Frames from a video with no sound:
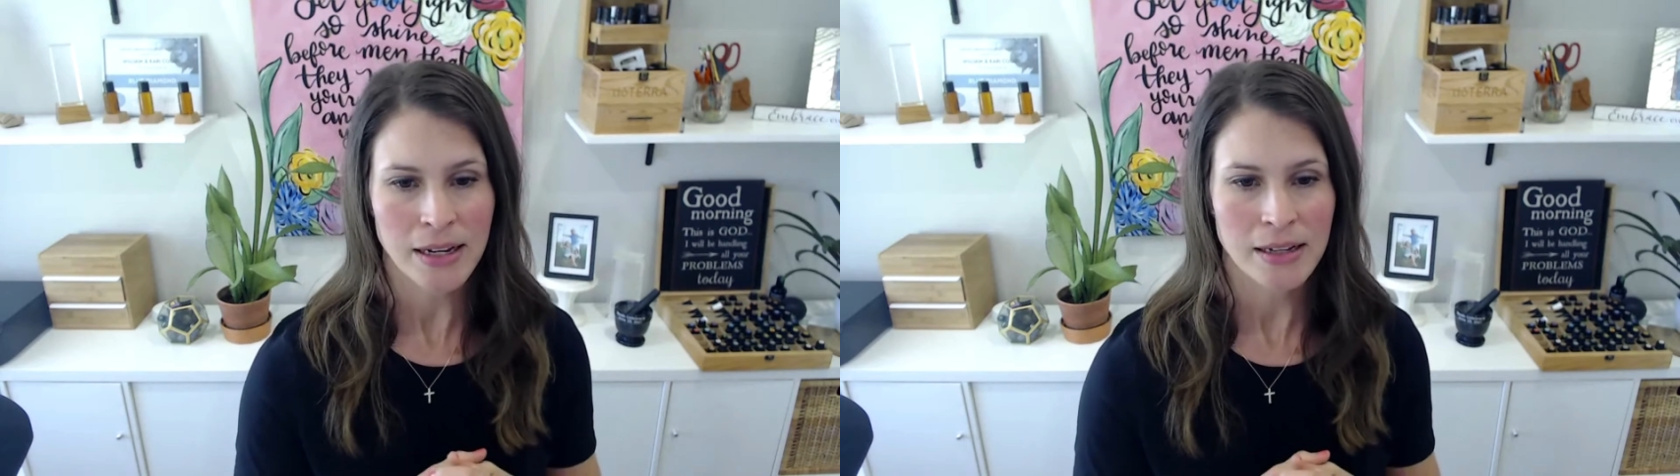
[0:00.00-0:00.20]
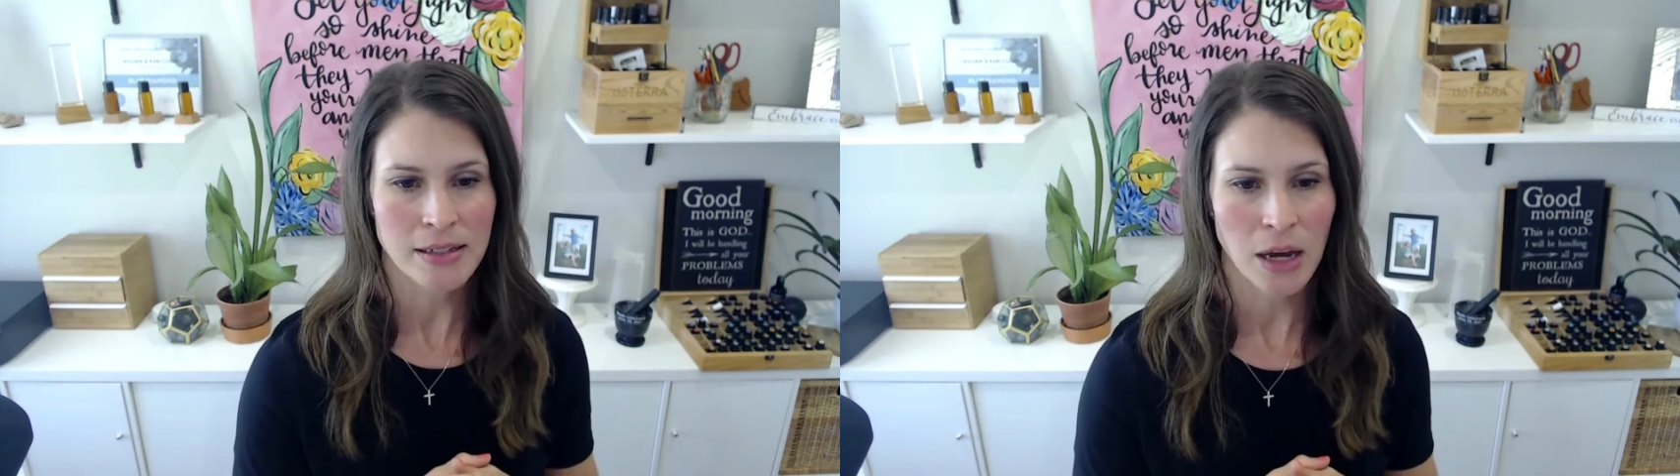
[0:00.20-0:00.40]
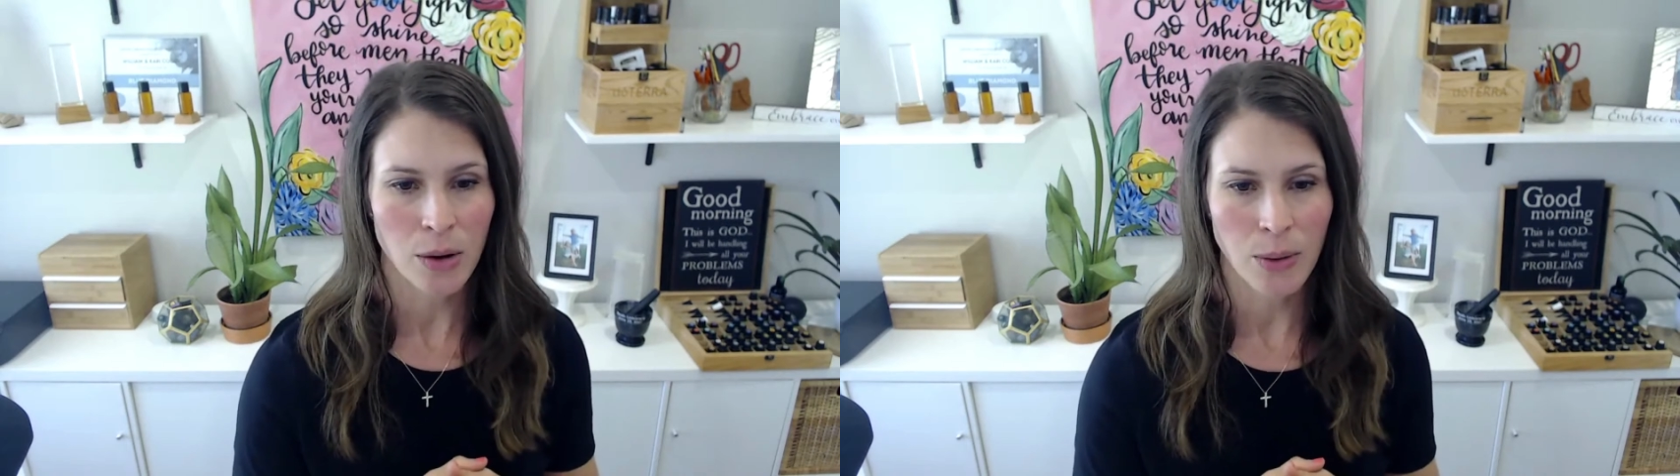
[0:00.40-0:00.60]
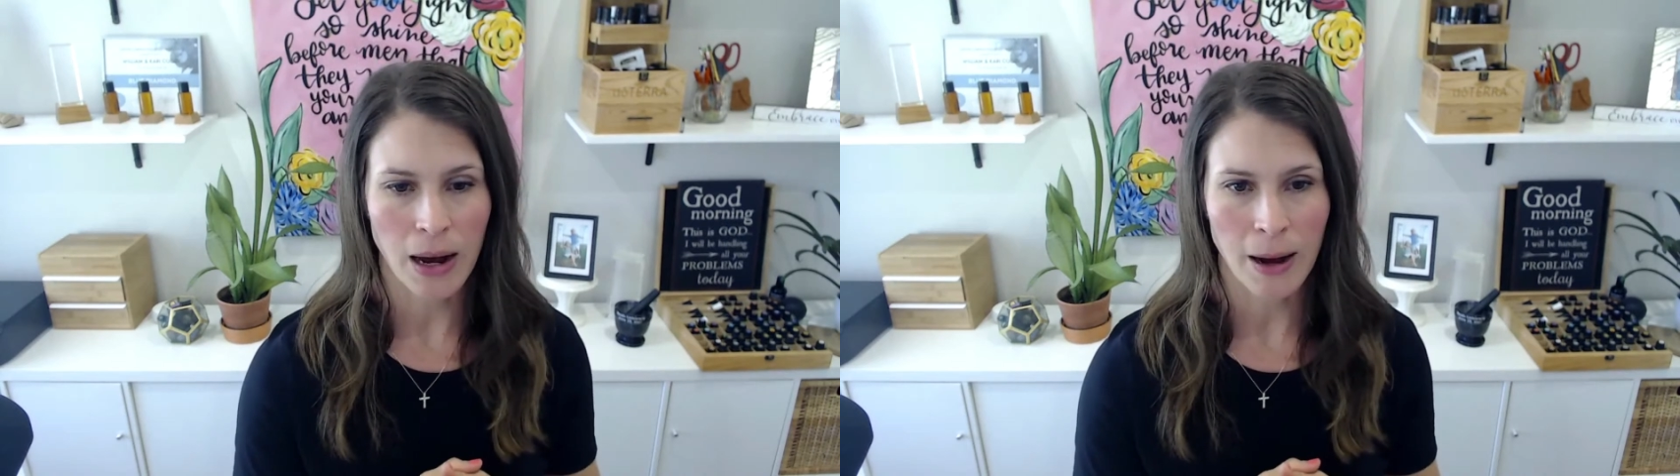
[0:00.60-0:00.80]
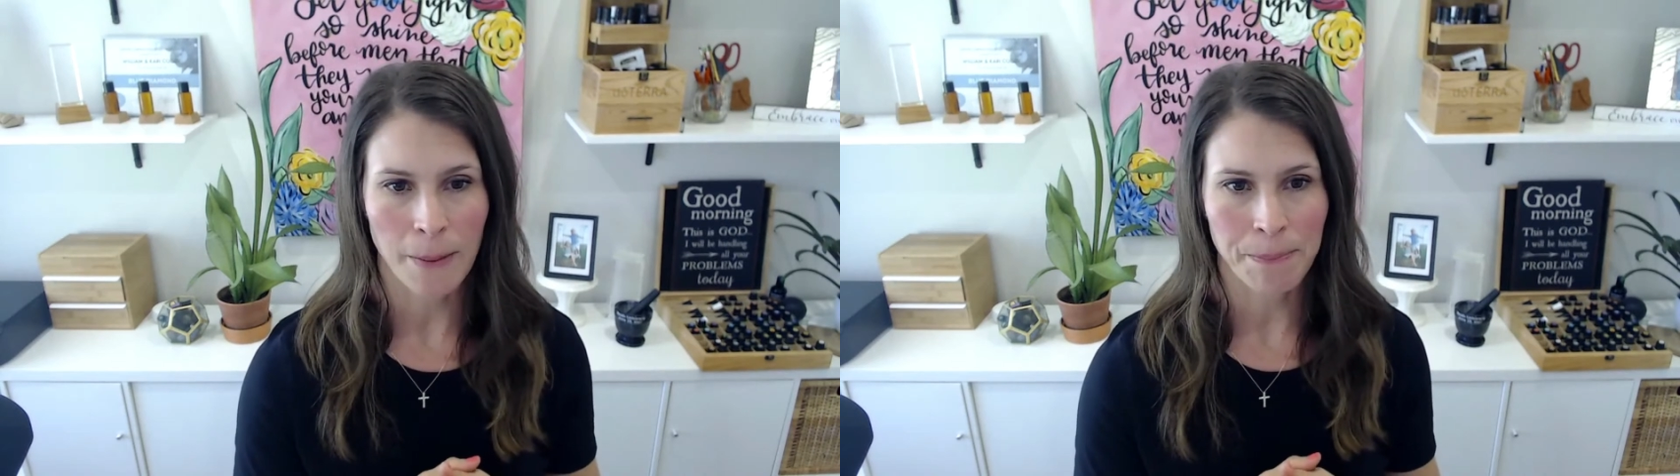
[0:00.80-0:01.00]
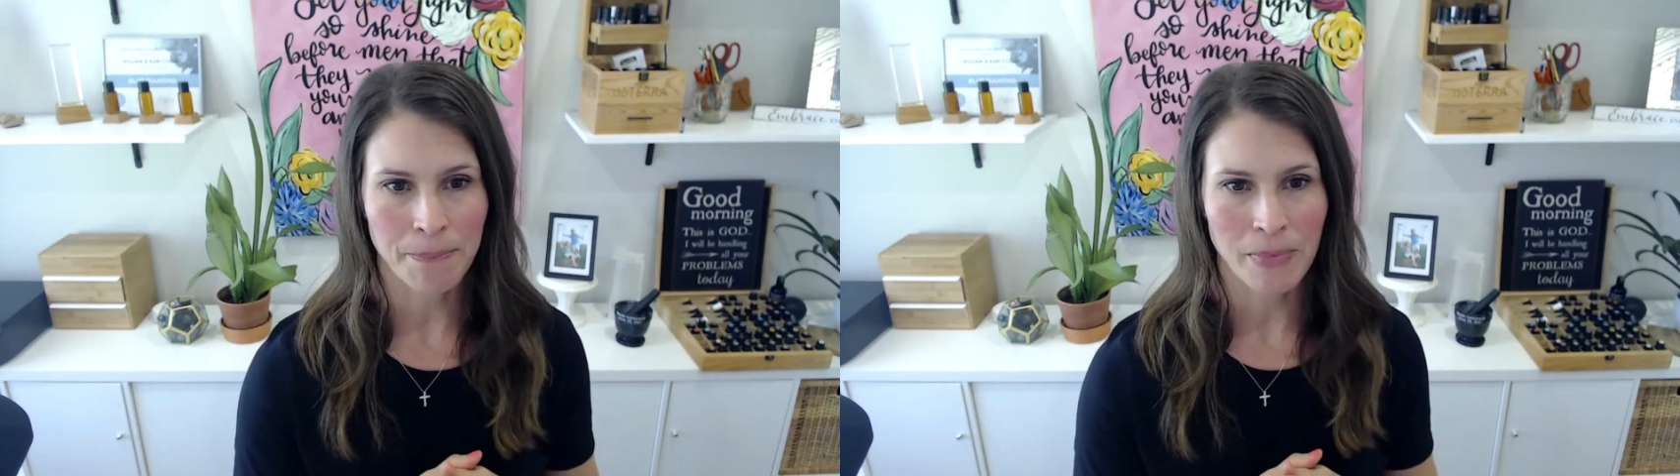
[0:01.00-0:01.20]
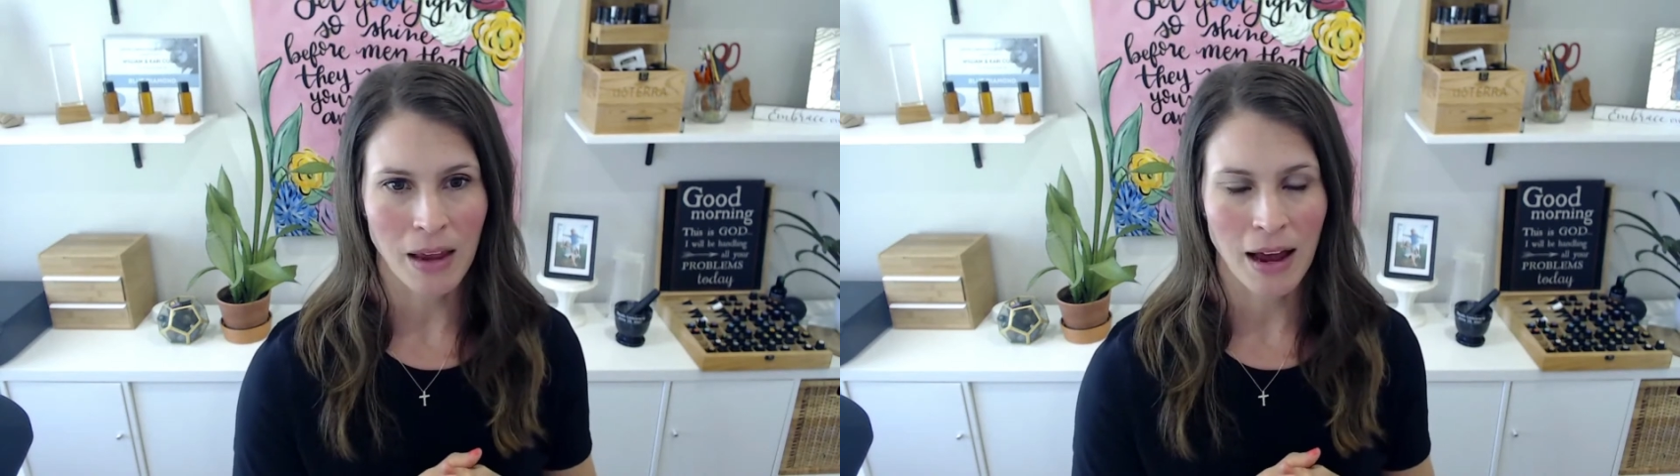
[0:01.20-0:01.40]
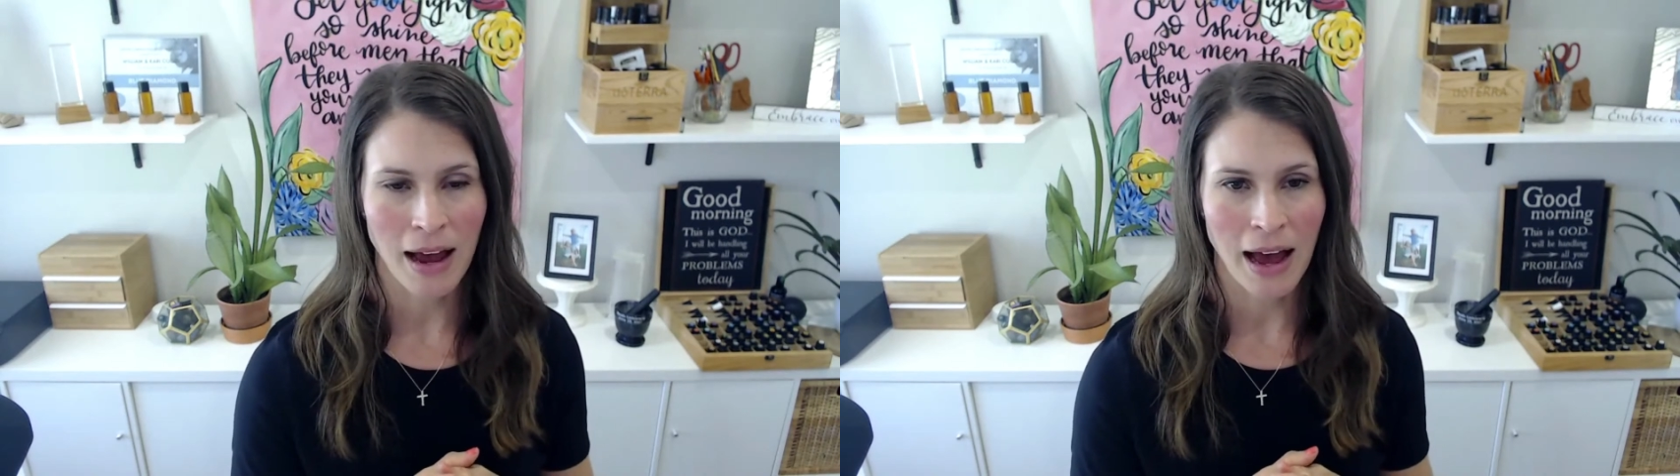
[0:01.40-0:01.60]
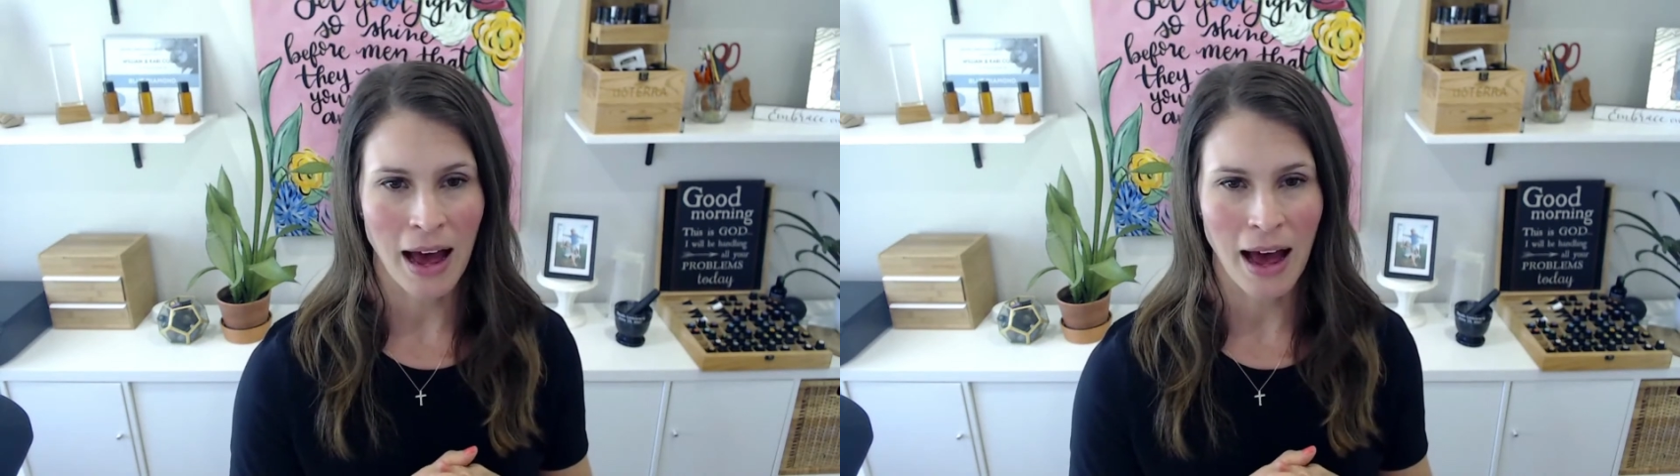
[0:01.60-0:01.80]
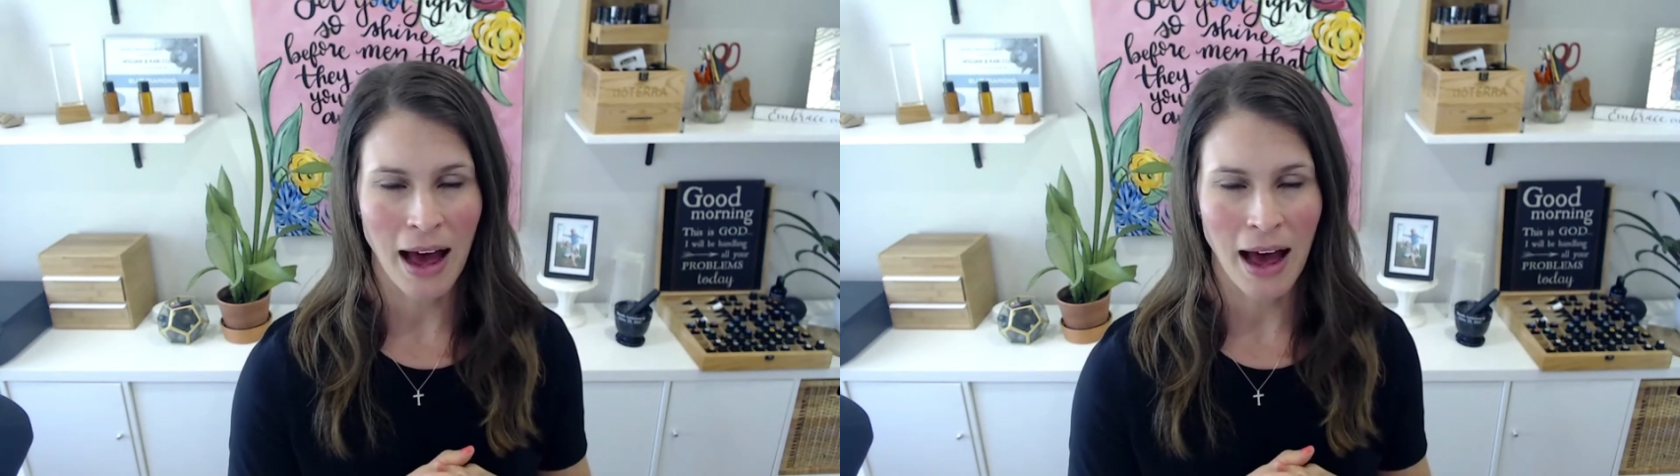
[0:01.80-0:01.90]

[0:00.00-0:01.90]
So I